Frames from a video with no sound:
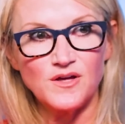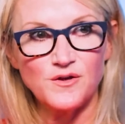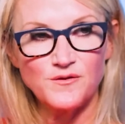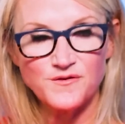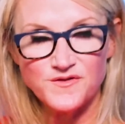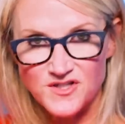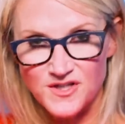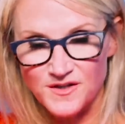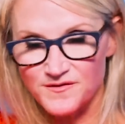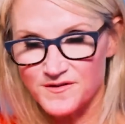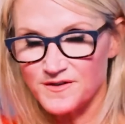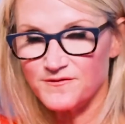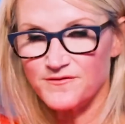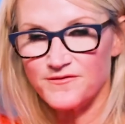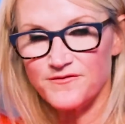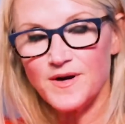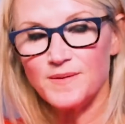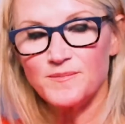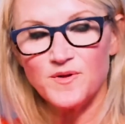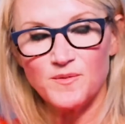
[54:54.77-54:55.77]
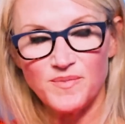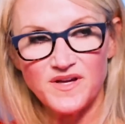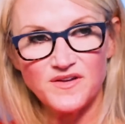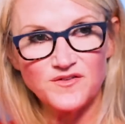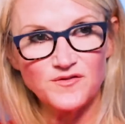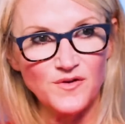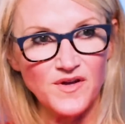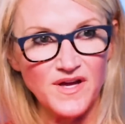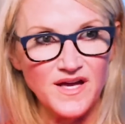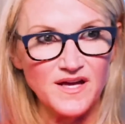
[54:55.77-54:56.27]
You've shifted from the
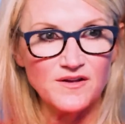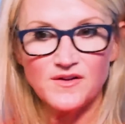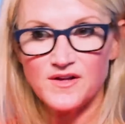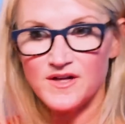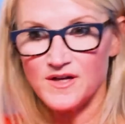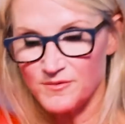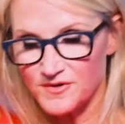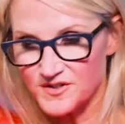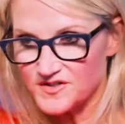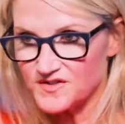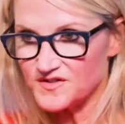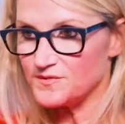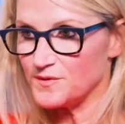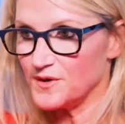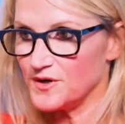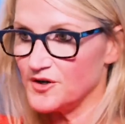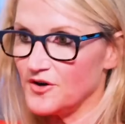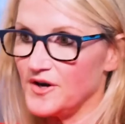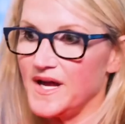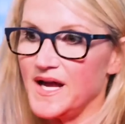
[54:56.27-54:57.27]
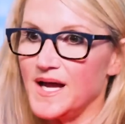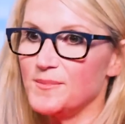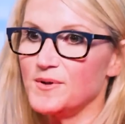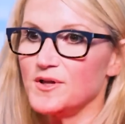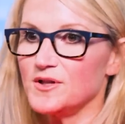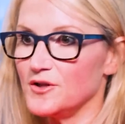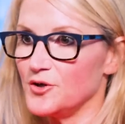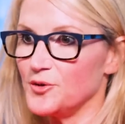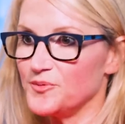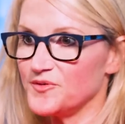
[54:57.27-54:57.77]
basal ganglia, which is where your
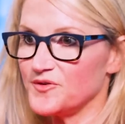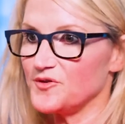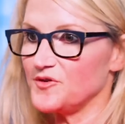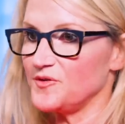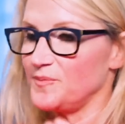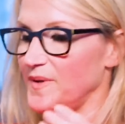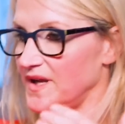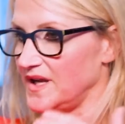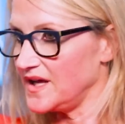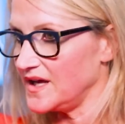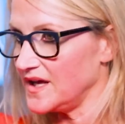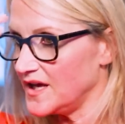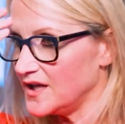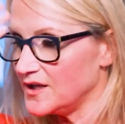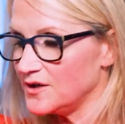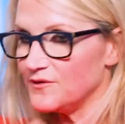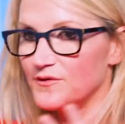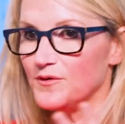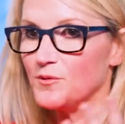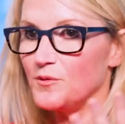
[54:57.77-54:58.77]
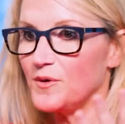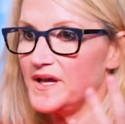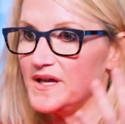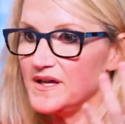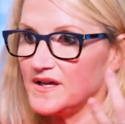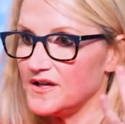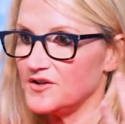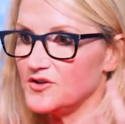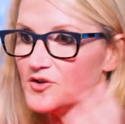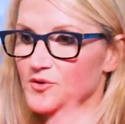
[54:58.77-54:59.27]
habit loops are spinning, and you've
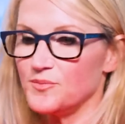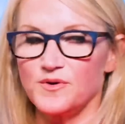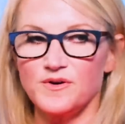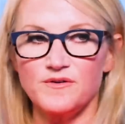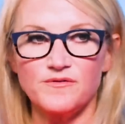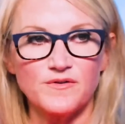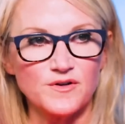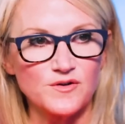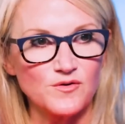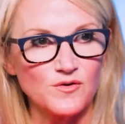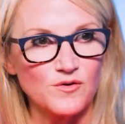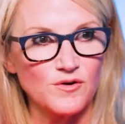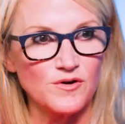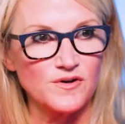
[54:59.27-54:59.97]
awakened your prefrontal